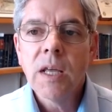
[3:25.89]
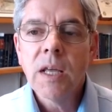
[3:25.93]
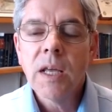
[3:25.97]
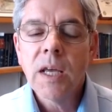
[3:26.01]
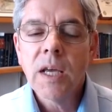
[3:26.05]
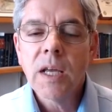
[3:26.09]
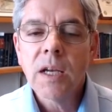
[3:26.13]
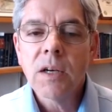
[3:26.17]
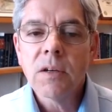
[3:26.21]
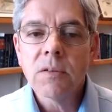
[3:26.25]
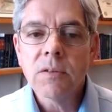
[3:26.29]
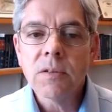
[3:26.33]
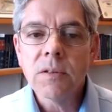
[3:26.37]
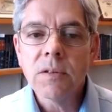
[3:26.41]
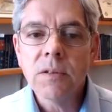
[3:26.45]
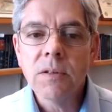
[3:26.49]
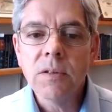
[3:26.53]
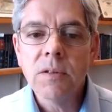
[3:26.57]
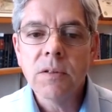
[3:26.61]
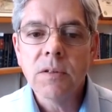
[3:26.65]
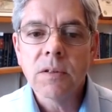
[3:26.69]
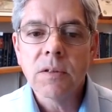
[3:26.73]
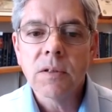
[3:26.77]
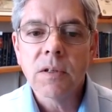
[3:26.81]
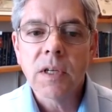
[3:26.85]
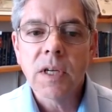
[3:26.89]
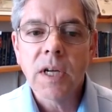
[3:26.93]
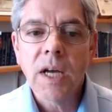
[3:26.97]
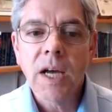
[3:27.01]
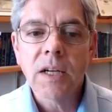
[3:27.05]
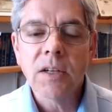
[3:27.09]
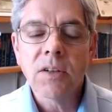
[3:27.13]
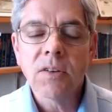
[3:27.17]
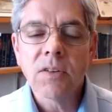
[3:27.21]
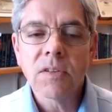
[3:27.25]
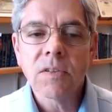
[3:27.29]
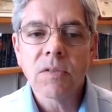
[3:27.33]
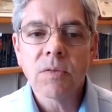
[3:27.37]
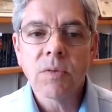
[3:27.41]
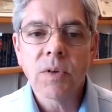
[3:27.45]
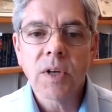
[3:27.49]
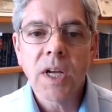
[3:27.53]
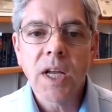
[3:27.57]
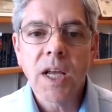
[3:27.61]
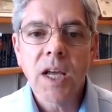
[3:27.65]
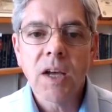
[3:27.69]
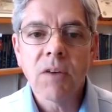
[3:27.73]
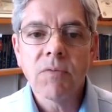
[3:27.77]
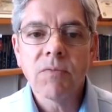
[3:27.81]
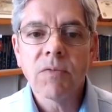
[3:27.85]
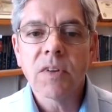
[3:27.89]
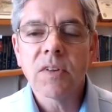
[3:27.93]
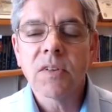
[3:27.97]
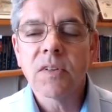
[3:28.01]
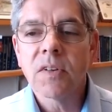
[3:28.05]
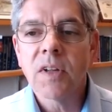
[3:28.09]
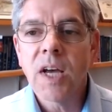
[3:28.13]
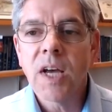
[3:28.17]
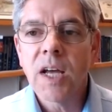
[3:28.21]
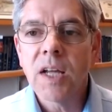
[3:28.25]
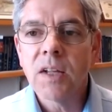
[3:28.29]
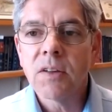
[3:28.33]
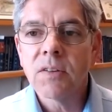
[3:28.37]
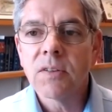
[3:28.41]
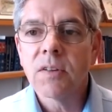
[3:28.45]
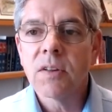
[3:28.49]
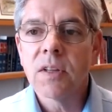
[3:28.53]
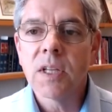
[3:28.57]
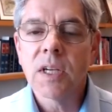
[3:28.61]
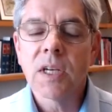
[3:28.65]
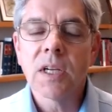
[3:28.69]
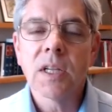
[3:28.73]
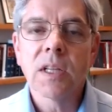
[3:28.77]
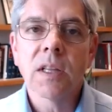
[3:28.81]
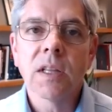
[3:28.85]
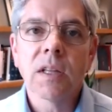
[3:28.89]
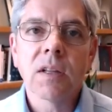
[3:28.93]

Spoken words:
And I just want to emphasize that